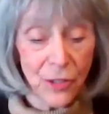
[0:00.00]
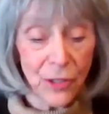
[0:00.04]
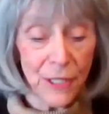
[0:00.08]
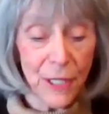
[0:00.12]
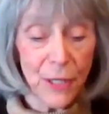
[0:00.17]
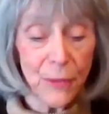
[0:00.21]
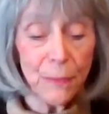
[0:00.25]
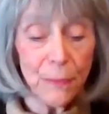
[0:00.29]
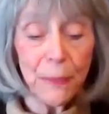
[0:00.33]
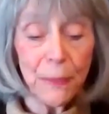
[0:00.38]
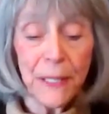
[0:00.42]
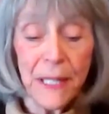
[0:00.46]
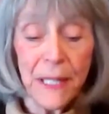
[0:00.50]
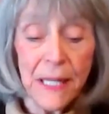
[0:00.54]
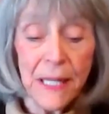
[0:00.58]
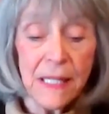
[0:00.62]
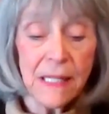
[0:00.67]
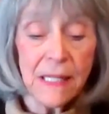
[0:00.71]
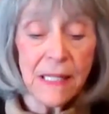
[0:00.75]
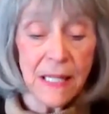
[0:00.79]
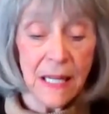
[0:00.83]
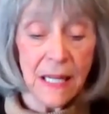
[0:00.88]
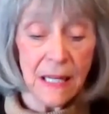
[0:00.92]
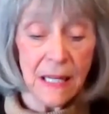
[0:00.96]
Julia,
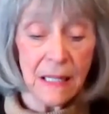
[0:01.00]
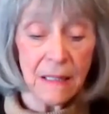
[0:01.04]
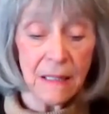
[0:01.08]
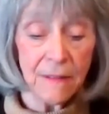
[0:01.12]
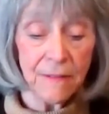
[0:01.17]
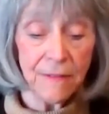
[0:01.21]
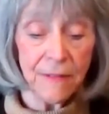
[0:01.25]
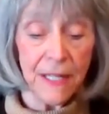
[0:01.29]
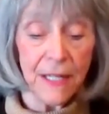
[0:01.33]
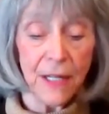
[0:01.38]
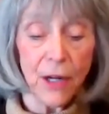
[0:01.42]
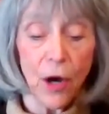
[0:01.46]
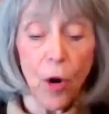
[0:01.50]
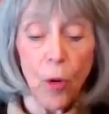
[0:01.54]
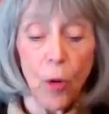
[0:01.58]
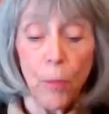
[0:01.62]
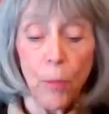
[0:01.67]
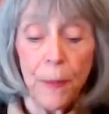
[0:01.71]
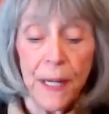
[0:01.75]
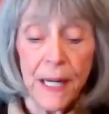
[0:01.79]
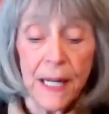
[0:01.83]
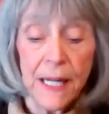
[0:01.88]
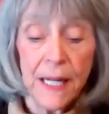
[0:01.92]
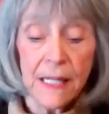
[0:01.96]
please give an
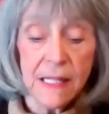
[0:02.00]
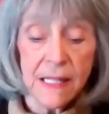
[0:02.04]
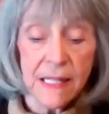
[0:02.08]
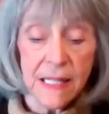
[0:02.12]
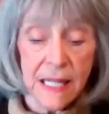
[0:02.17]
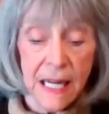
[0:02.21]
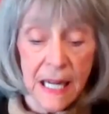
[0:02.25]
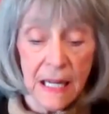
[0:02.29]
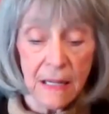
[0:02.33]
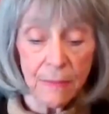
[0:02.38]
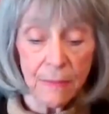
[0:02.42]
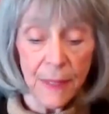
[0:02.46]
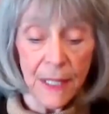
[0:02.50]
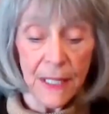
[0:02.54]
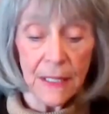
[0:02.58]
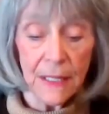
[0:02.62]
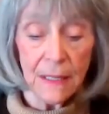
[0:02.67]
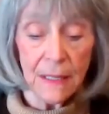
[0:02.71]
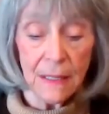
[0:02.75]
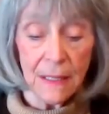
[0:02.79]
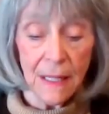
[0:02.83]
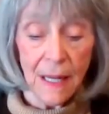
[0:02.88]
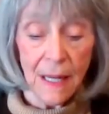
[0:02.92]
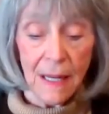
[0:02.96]
opening
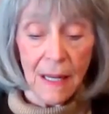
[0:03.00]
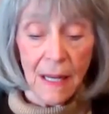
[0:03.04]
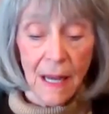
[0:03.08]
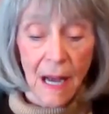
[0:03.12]
statement